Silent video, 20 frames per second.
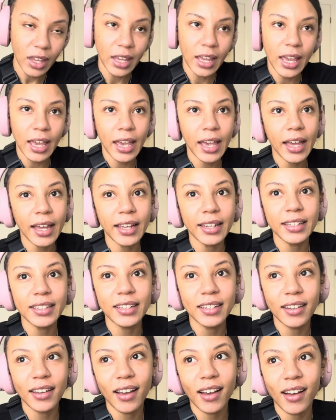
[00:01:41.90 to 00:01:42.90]
And
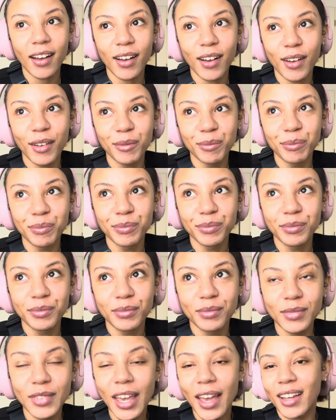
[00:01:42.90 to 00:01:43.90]
um,
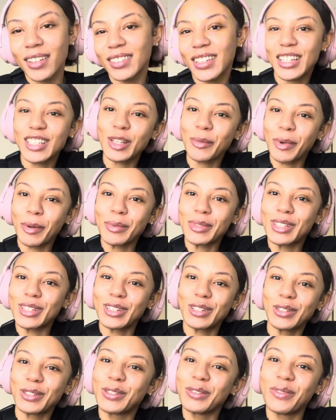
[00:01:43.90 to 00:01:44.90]
yeah, that's the purpose of
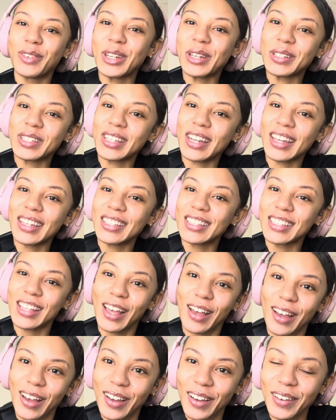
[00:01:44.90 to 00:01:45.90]
the YouTube video today.
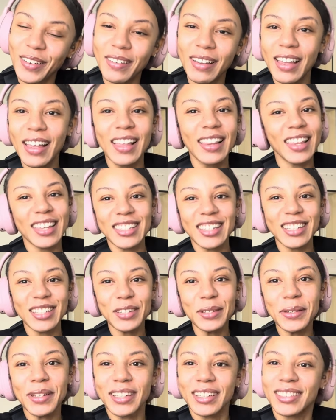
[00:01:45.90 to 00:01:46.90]
So let's get to
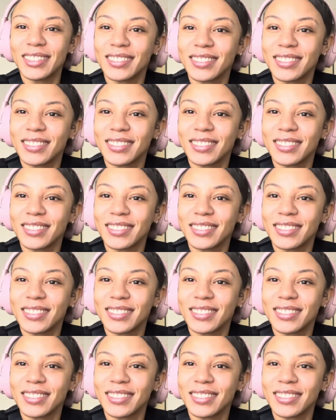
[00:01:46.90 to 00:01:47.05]
it.